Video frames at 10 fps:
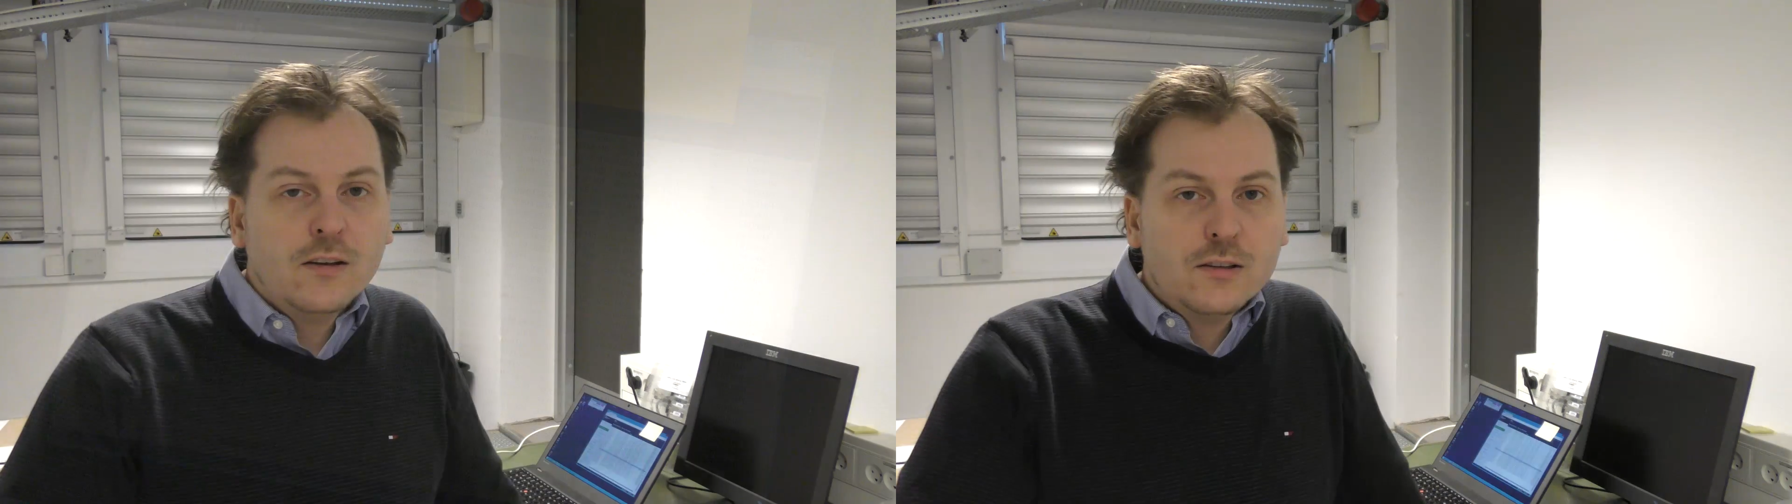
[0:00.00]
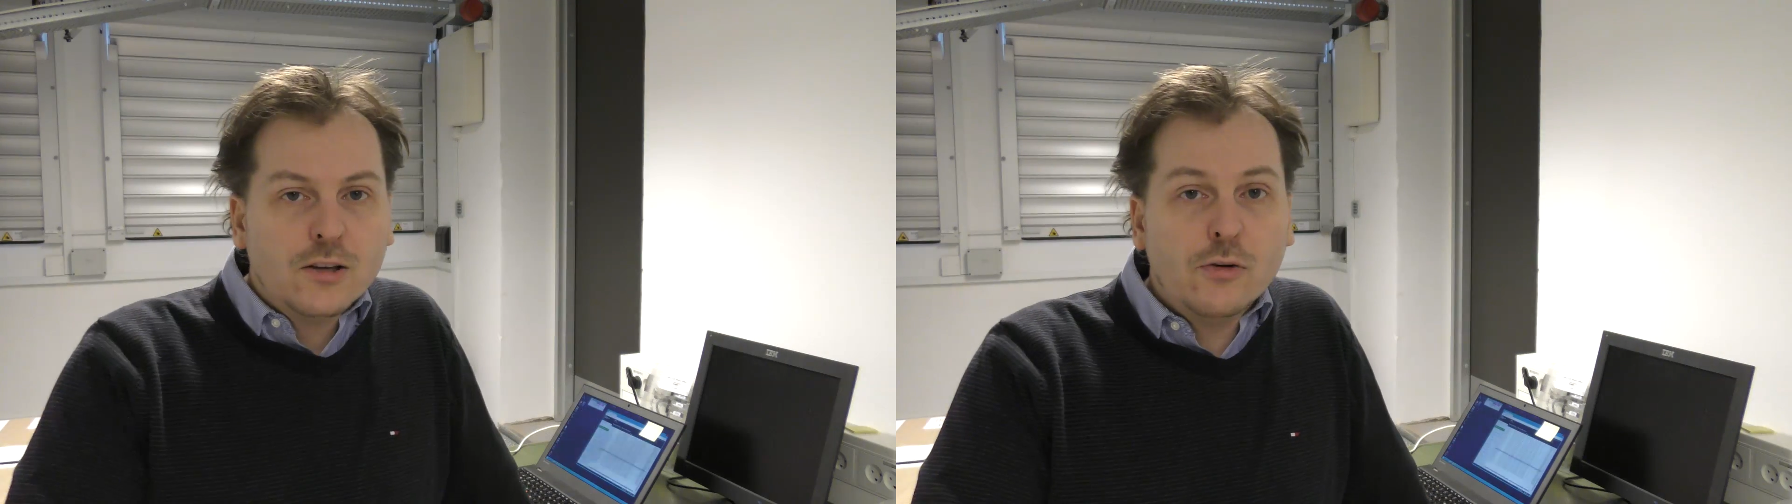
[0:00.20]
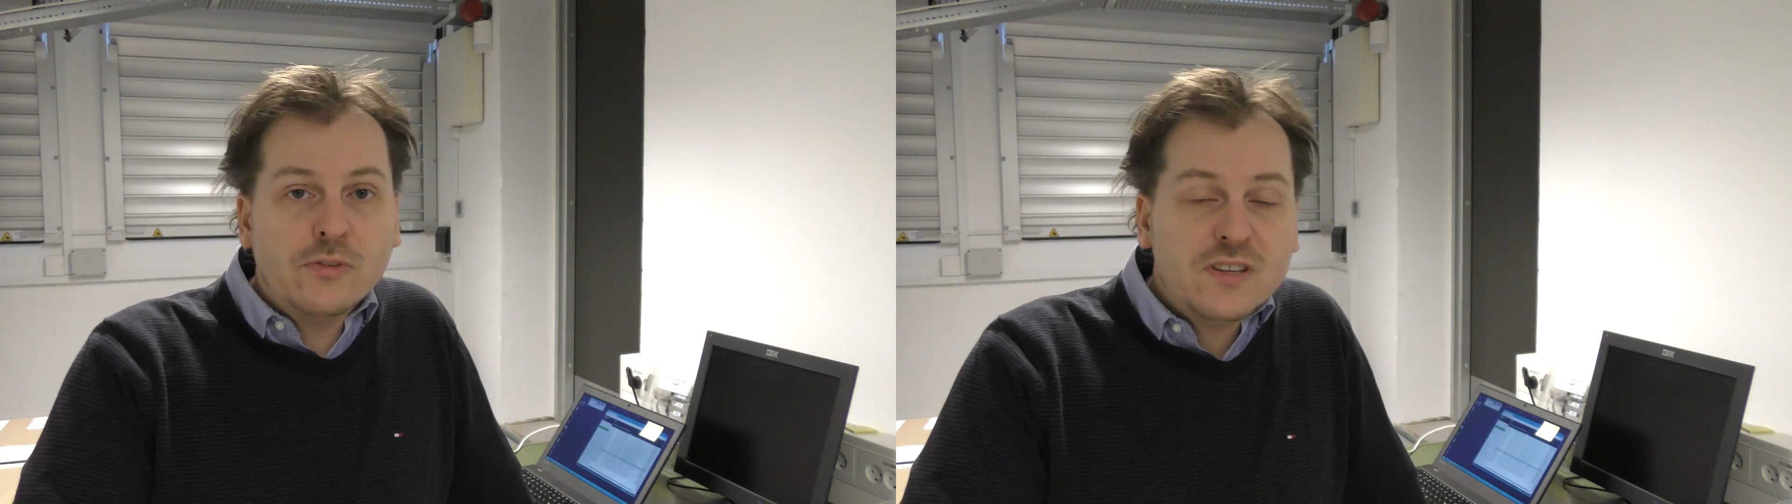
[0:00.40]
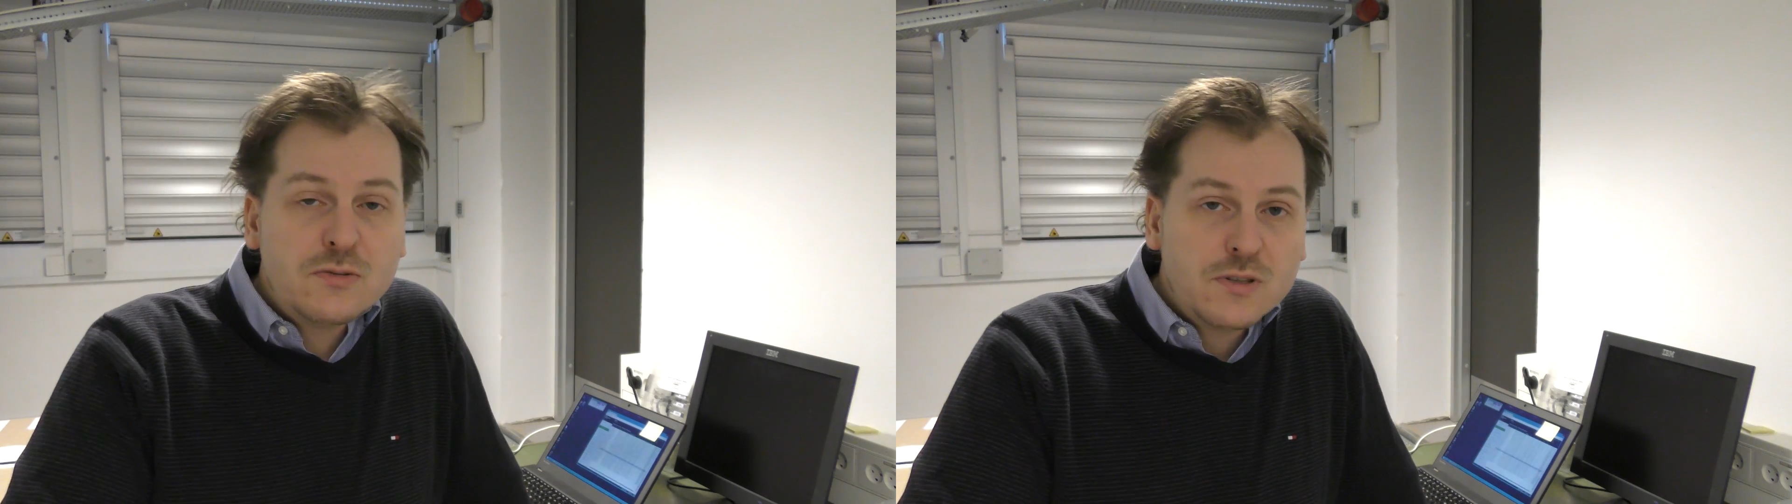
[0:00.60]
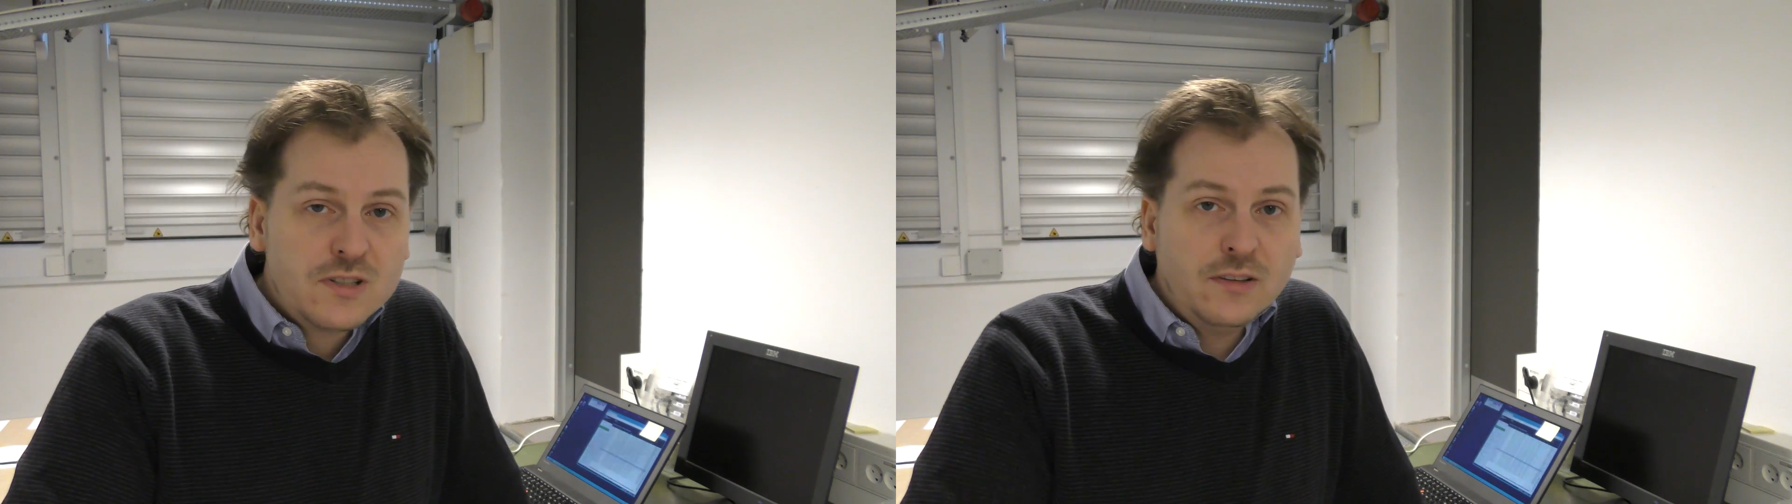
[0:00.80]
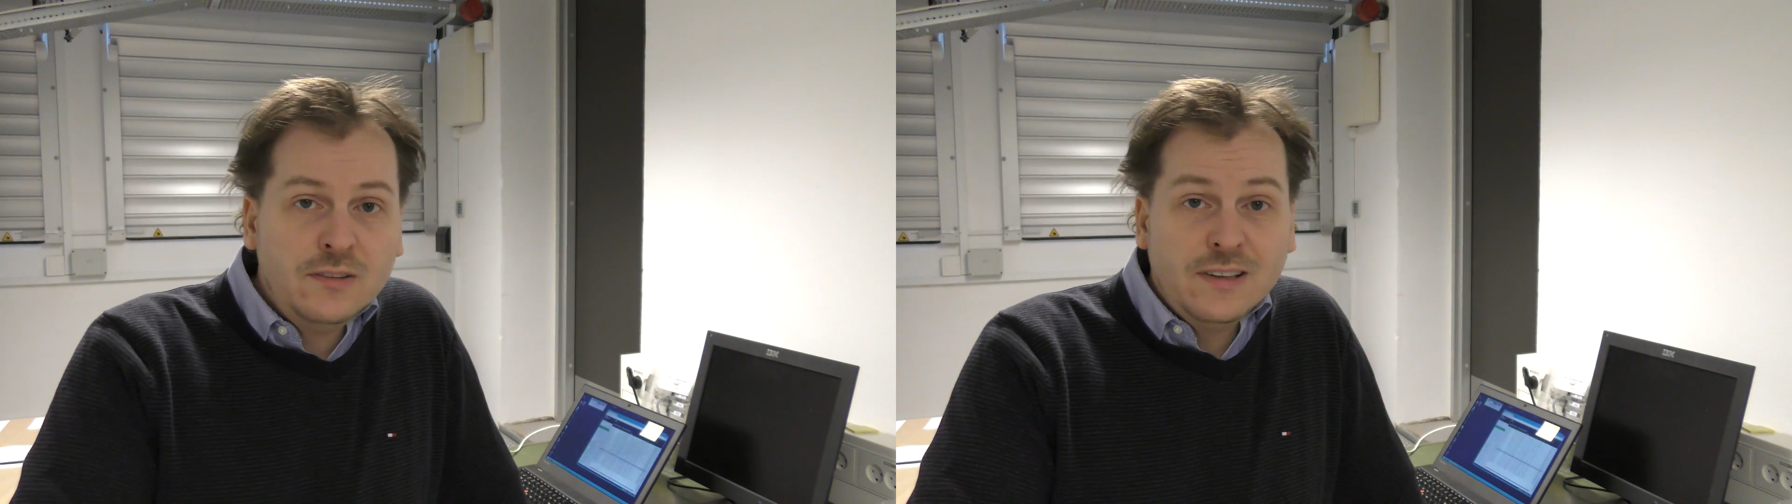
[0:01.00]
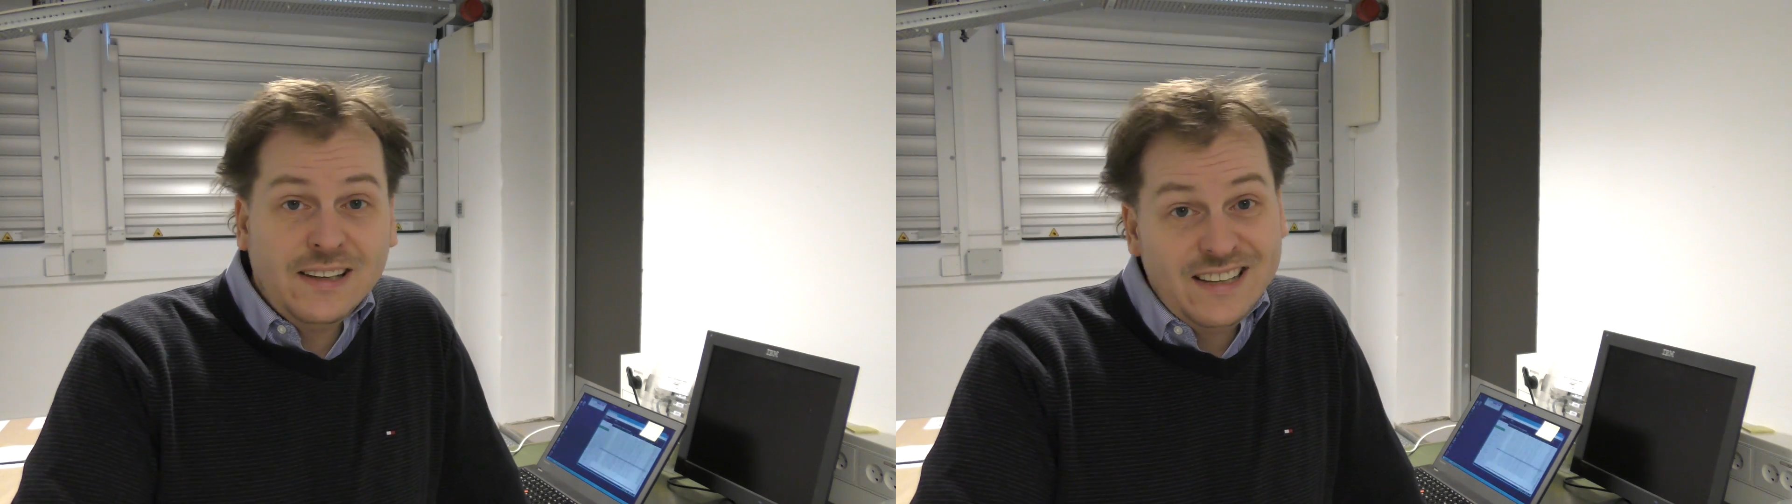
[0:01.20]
So this was an